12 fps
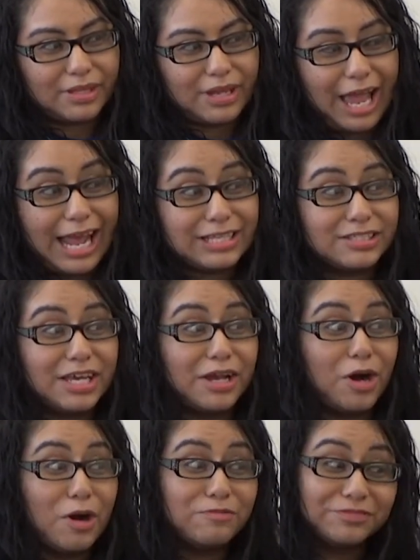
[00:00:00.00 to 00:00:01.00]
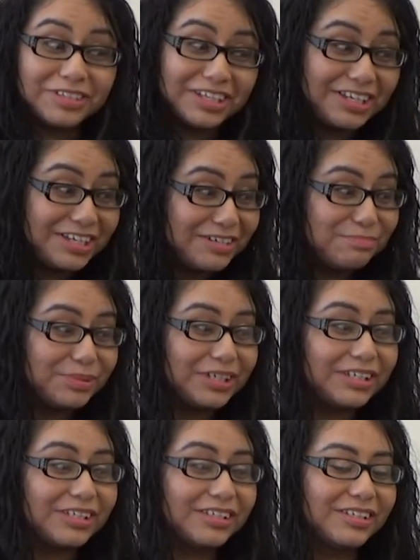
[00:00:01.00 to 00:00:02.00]
I'd say hopefully,
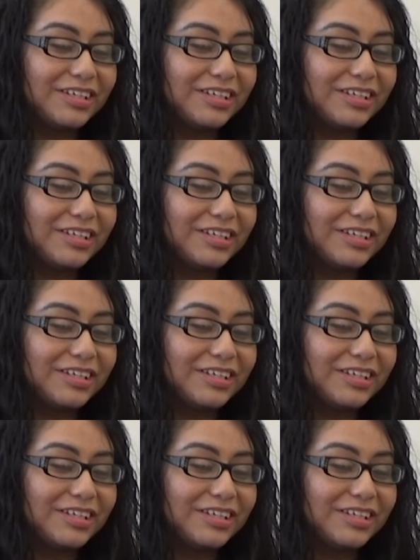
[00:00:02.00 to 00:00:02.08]
but